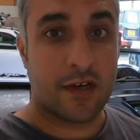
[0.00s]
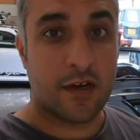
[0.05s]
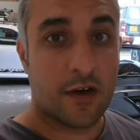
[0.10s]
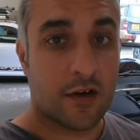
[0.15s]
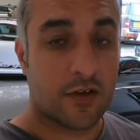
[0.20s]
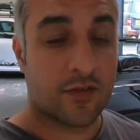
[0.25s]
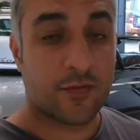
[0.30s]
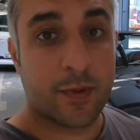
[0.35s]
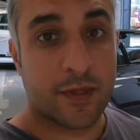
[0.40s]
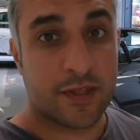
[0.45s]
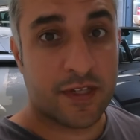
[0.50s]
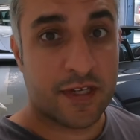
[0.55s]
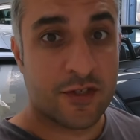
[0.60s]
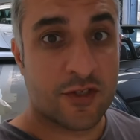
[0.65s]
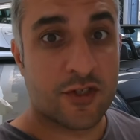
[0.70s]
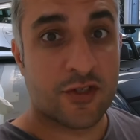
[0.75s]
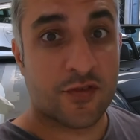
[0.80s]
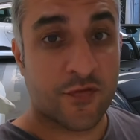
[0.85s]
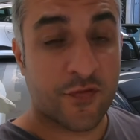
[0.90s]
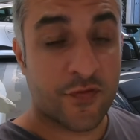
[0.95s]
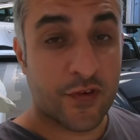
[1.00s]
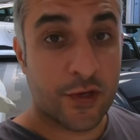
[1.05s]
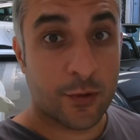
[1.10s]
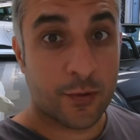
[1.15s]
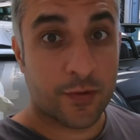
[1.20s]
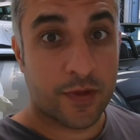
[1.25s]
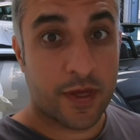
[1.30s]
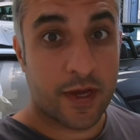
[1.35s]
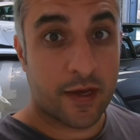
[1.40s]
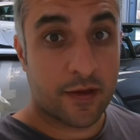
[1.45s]
cars, but they just
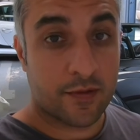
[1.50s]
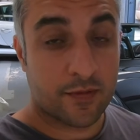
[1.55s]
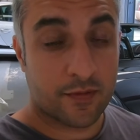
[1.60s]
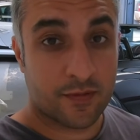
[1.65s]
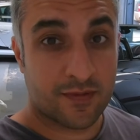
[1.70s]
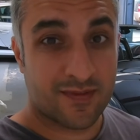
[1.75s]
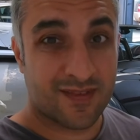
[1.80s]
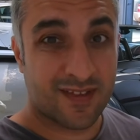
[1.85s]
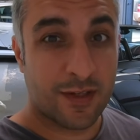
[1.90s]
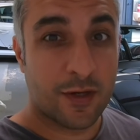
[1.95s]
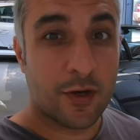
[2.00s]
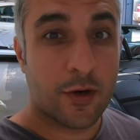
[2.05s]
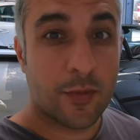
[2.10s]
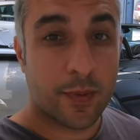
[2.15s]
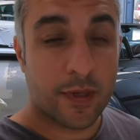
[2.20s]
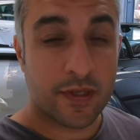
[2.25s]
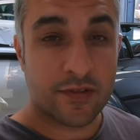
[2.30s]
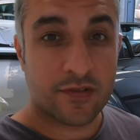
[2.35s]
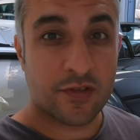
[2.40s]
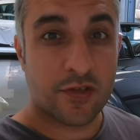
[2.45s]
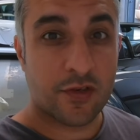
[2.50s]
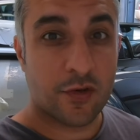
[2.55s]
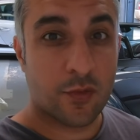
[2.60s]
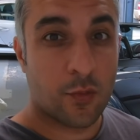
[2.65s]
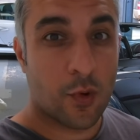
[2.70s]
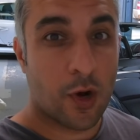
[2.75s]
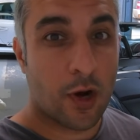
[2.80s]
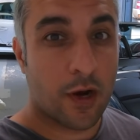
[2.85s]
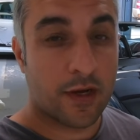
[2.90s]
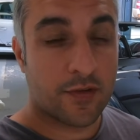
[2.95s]
feel that little bit too
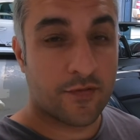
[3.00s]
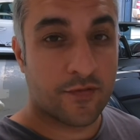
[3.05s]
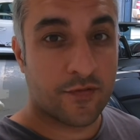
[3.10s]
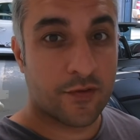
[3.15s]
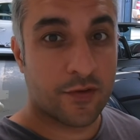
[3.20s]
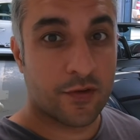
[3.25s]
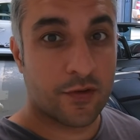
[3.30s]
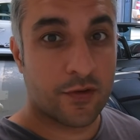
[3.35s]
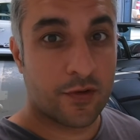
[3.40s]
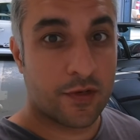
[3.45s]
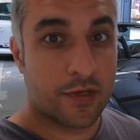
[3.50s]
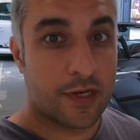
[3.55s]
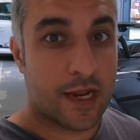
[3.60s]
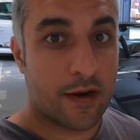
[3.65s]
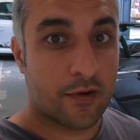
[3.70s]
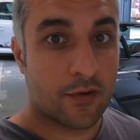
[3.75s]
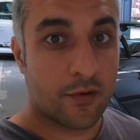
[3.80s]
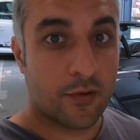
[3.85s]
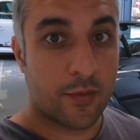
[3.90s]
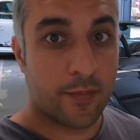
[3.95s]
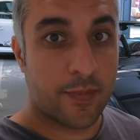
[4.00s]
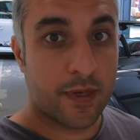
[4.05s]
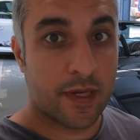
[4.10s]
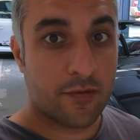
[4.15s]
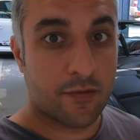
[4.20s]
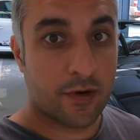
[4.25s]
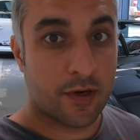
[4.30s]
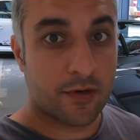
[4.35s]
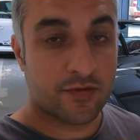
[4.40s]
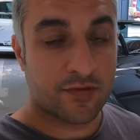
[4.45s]
wide for narrower B
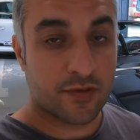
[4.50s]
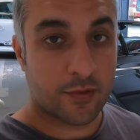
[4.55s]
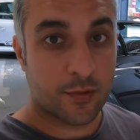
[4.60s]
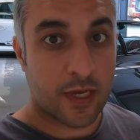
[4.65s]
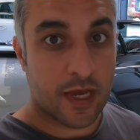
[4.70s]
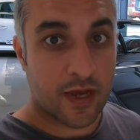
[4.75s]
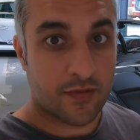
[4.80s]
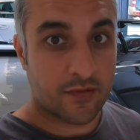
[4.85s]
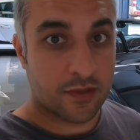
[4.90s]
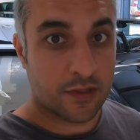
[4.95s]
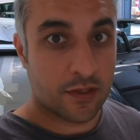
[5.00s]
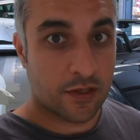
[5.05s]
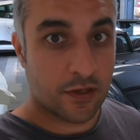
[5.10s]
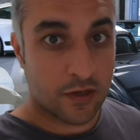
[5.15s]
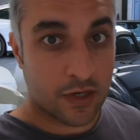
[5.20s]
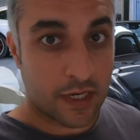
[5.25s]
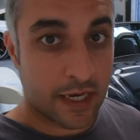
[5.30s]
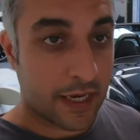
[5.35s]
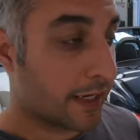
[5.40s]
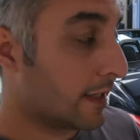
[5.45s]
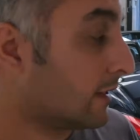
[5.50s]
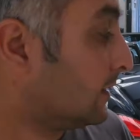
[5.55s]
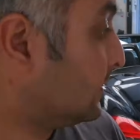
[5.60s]
roads that we have in the UK.